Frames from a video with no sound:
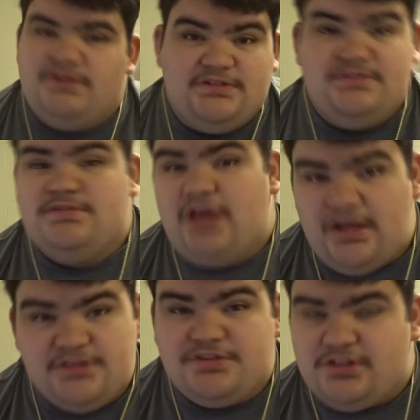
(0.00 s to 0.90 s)
the,
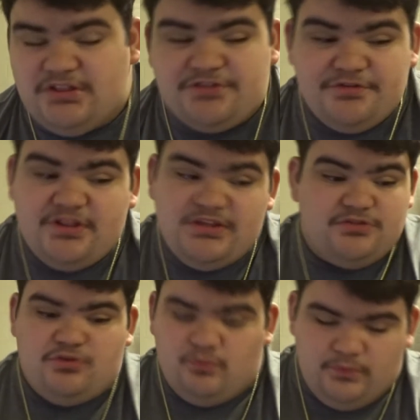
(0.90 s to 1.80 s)
the literally
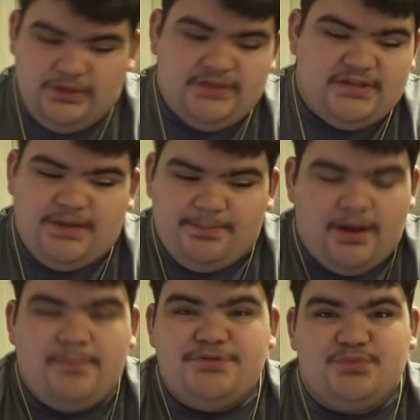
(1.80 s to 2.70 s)
the week that I
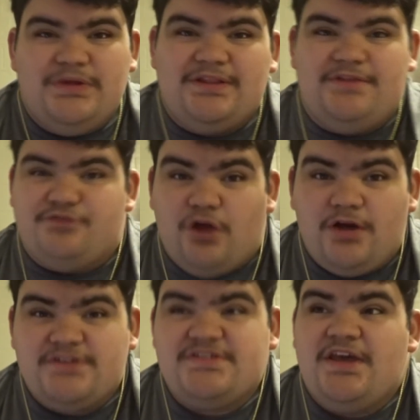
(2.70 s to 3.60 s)
promised weekly
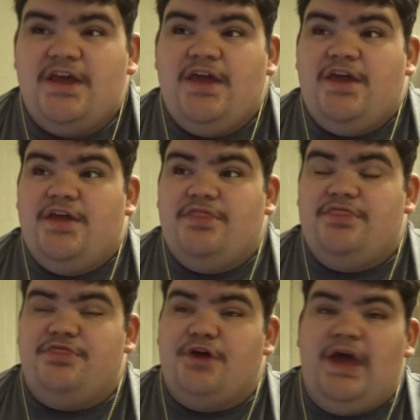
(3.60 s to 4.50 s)
vlogs,
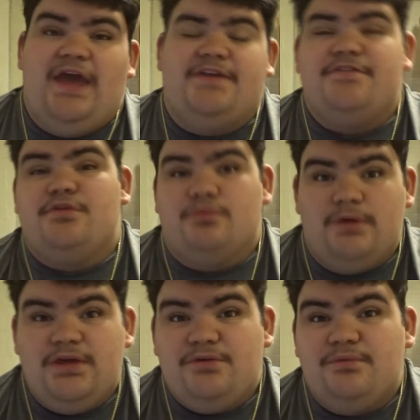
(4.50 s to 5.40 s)
the end of the
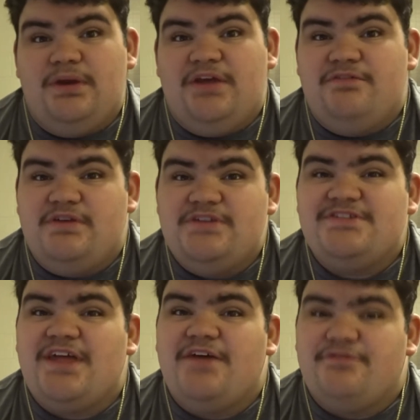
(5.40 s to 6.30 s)
week when I finished
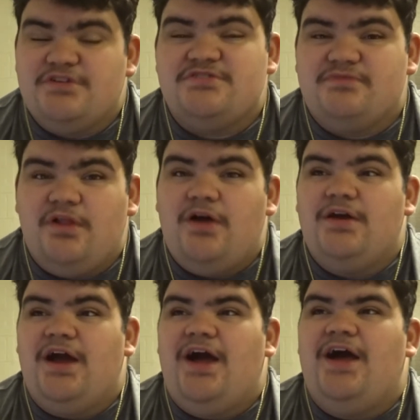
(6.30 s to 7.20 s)
that first
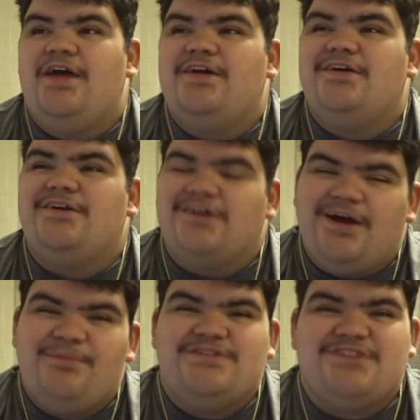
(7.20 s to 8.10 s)
vlog, I uh,
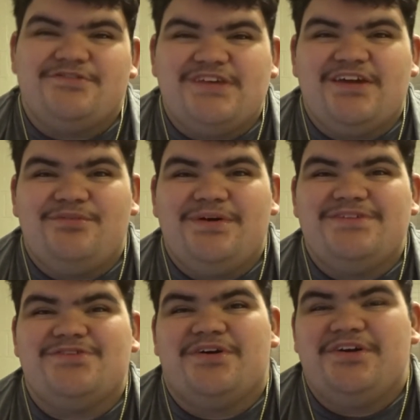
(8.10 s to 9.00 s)
got my stuff taken away,
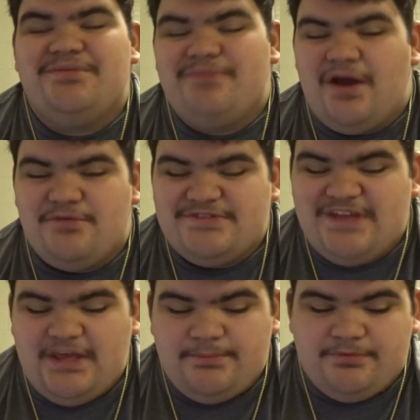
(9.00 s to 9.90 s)
so I couldn't, I
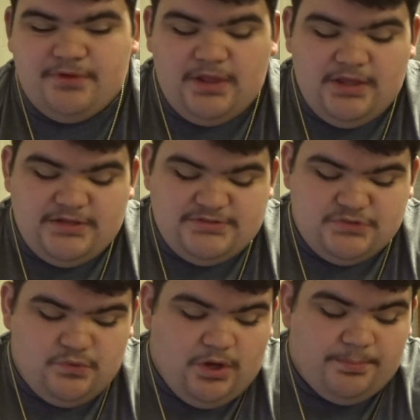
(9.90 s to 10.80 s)
wasn't able
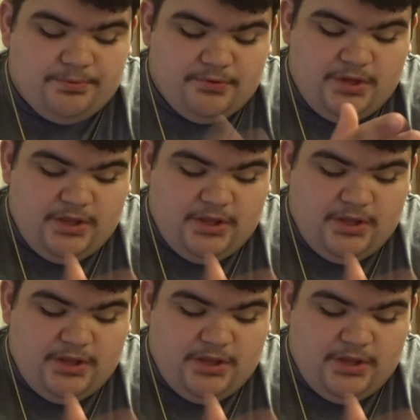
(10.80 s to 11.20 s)
to upload